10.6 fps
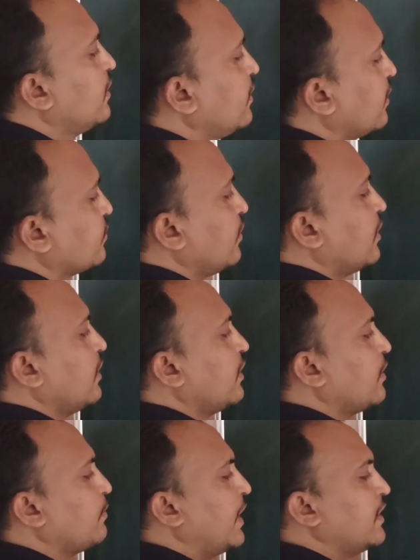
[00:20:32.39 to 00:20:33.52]

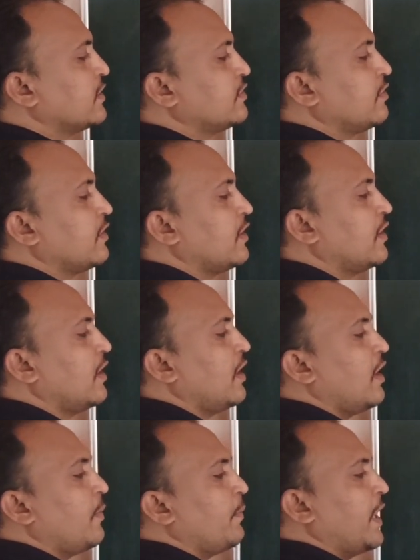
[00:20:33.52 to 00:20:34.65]
here minus you will get,
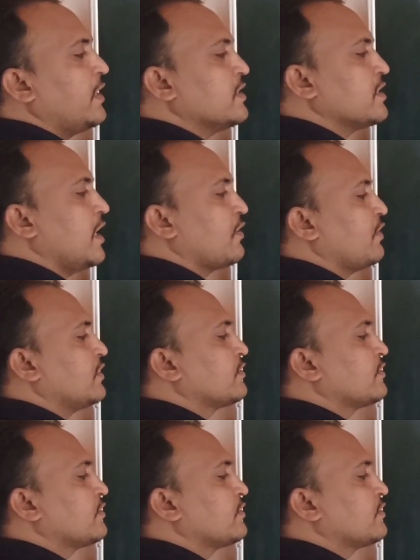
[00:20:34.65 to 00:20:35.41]
minus r1